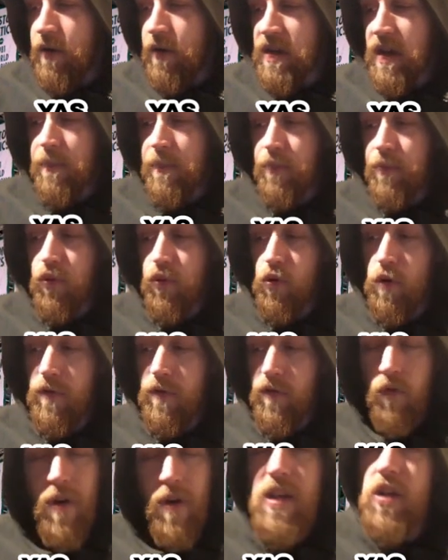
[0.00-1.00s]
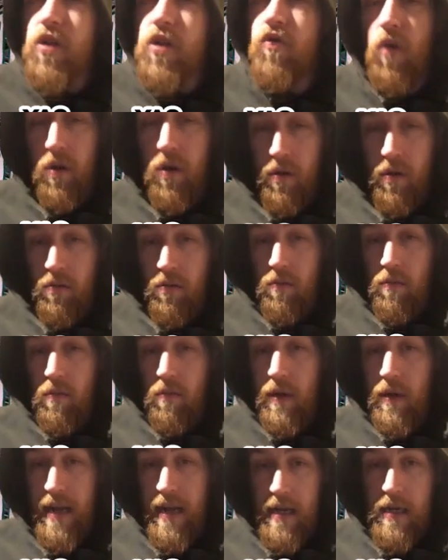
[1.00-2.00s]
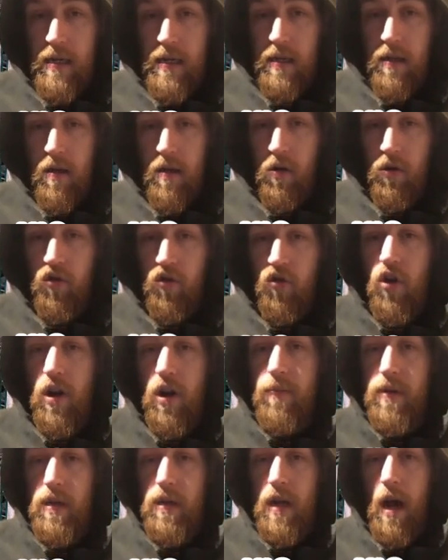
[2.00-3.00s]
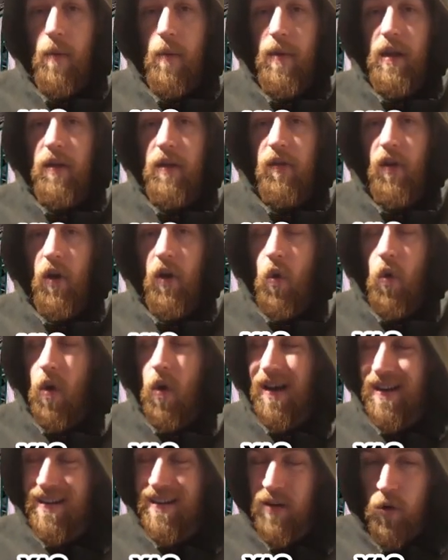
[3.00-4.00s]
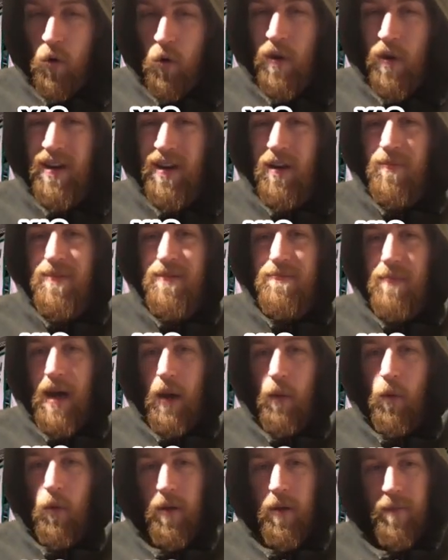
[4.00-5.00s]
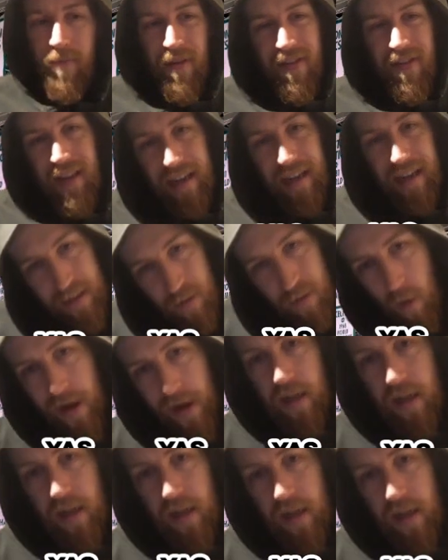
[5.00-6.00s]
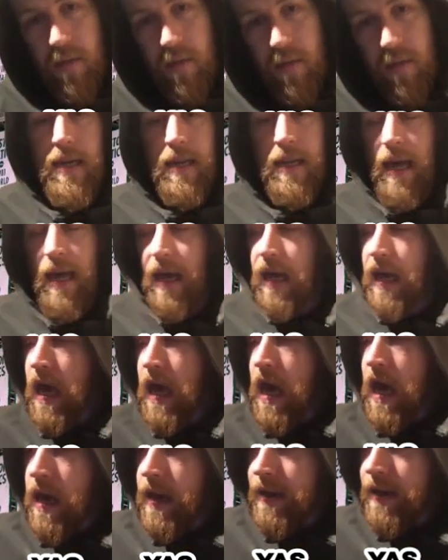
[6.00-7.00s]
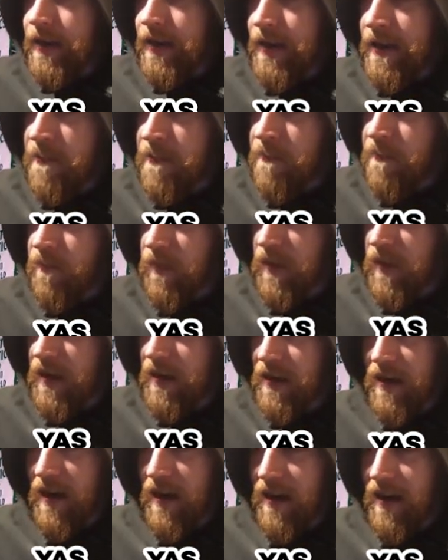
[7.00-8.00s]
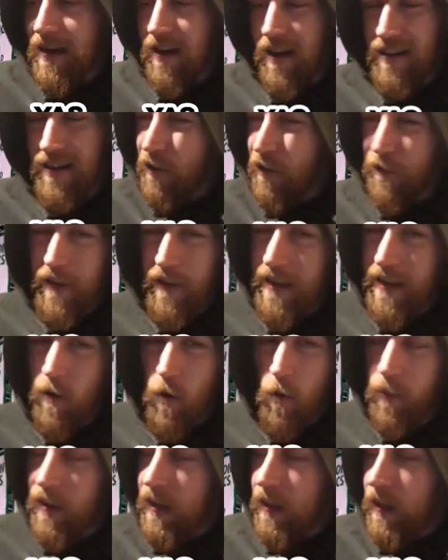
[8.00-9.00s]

is an approved restaurant list on trips coming. So Lou Williams might want to sneak the Wings place in there. I don't think it will be